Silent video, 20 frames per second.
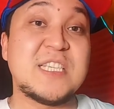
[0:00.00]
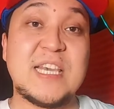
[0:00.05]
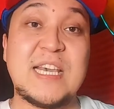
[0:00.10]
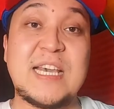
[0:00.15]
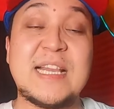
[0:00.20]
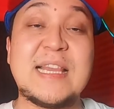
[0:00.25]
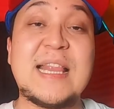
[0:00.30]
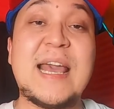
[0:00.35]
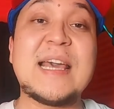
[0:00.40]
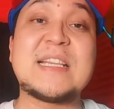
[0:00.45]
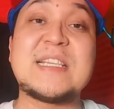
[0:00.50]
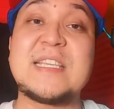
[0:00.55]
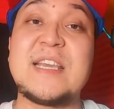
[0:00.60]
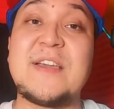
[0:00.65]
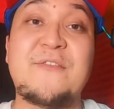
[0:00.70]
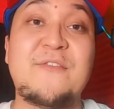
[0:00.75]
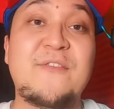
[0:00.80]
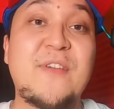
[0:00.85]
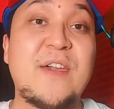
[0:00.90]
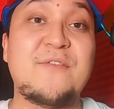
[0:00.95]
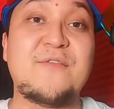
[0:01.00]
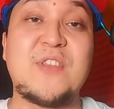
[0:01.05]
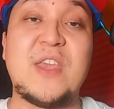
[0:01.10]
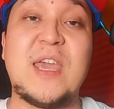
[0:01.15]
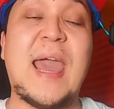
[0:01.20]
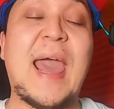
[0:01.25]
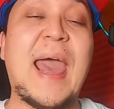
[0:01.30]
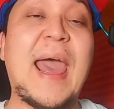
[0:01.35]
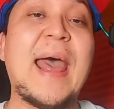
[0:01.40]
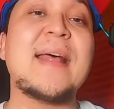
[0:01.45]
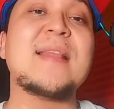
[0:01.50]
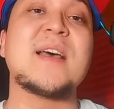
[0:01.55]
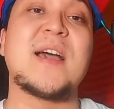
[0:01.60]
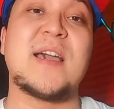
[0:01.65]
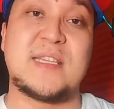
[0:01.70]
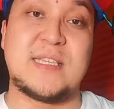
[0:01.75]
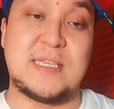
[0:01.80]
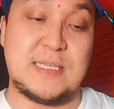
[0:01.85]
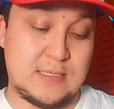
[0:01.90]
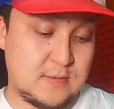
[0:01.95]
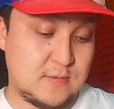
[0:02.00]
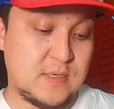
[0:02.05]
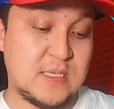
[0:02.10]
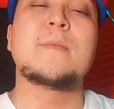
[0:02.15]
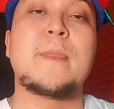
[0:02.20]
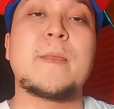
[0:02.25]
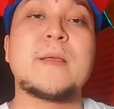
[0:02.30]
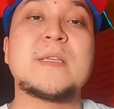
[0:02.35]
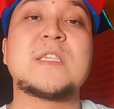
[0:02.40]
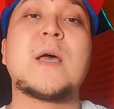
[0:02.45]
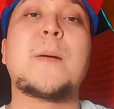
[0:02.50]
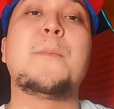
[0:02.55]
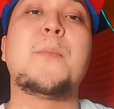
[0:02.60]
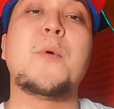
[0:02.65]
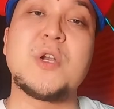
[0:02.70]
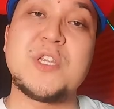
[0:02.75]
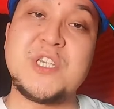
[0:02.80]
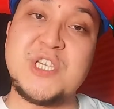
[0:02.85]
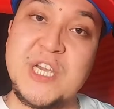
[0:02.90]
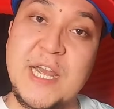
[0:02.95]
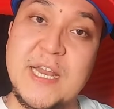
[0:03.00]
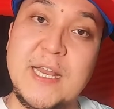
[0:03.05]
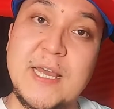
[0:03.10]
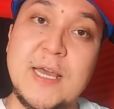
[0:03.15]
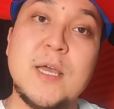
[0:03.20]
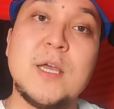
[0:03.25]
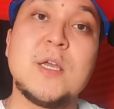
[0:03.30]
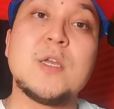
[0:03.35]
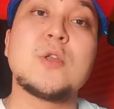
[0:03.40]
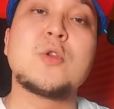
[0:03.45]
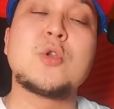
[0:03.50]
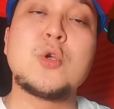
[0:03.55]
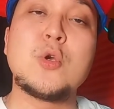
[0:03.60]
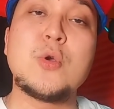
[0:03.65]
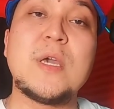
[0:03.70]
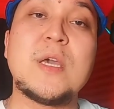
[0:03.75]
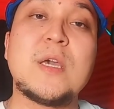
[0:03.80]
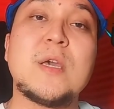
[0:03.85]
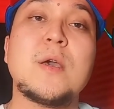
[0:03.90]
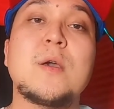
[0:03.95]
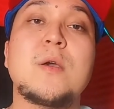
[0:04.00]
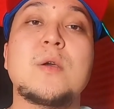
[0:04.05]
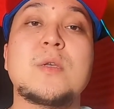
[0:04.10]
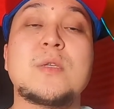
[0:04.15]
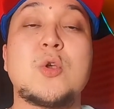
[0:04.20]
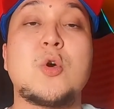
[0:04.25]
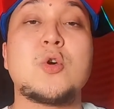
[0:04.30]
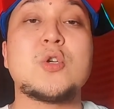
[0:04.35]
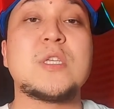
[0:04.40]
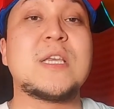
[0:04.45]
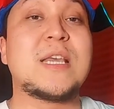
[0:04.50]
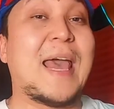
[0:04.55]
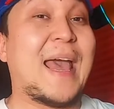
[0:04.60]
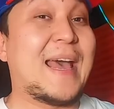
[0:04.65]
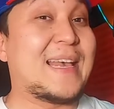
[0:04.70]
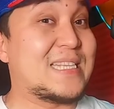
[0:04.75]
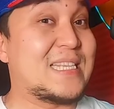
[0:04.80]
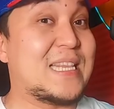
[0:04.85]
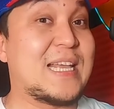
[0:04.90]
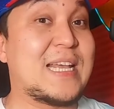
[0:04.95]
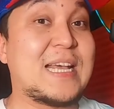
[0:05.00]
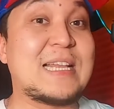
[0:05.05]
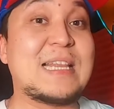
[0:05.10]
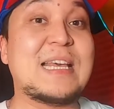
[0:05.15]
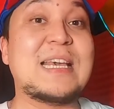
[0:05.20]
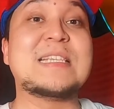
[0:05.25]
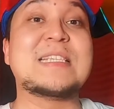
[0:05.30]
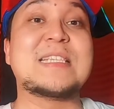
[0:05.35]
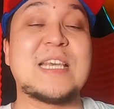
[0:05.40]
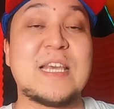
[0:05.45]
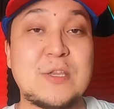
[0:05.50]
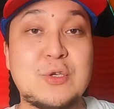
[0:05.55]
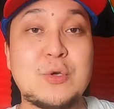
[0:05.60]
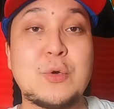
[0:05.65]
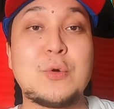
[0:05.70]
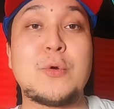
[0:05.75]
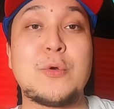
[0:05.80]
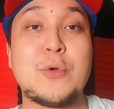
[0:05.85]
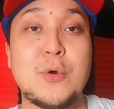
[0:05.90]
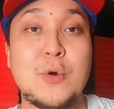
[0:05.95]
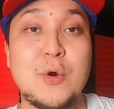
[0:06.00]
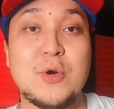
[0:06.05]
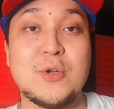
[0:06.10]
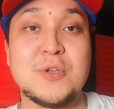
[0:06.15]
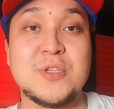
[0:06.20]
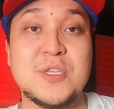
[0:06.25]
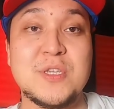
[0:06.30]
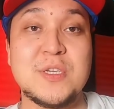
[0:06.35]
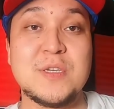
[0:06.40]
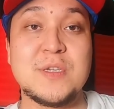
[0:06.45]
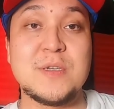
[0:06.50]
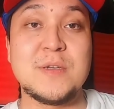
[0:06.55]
they collect their 50 allies, support China doing those ethnic cleansing to Uyghurs.